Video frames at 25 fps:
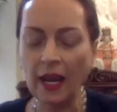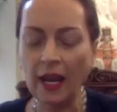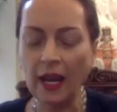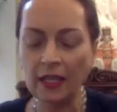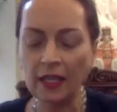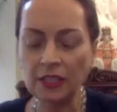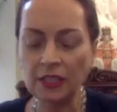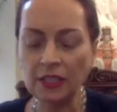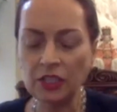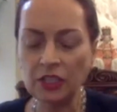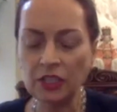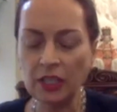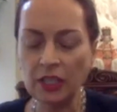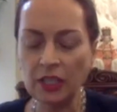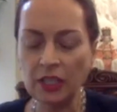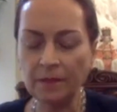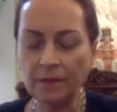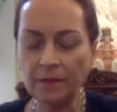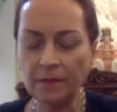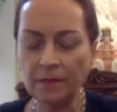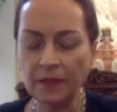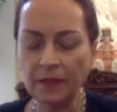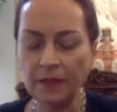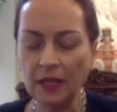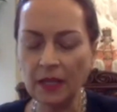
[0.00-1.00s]
and
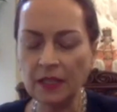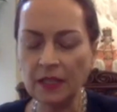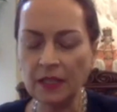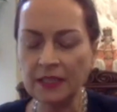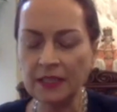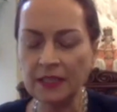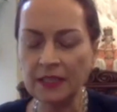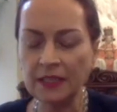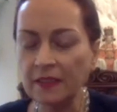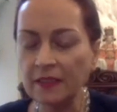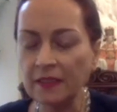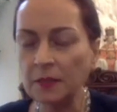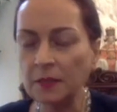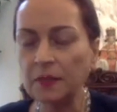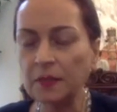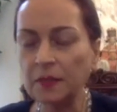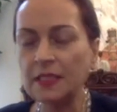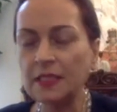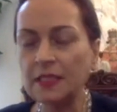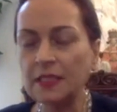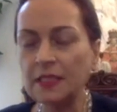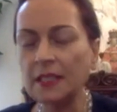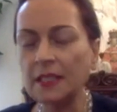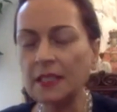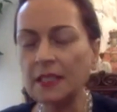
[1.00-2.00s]

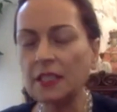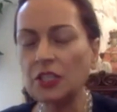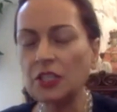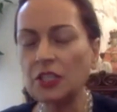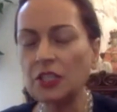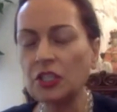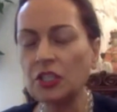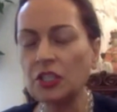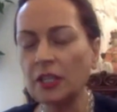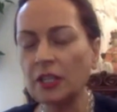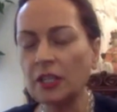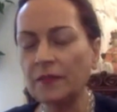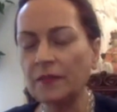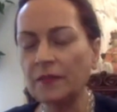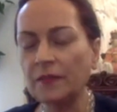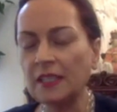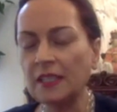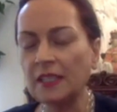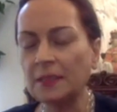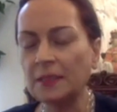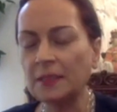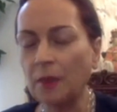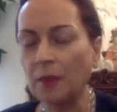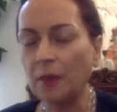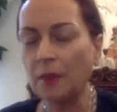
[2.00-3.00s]

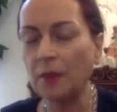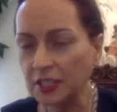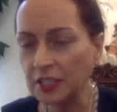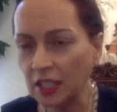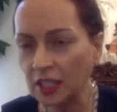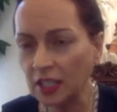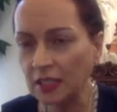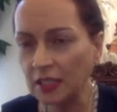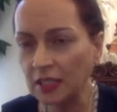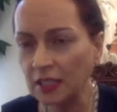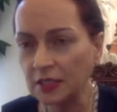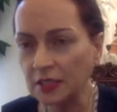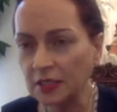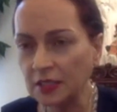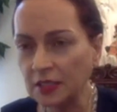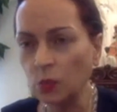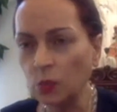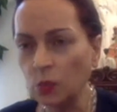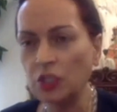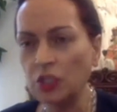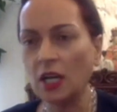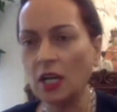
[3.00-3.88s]
7% is particles,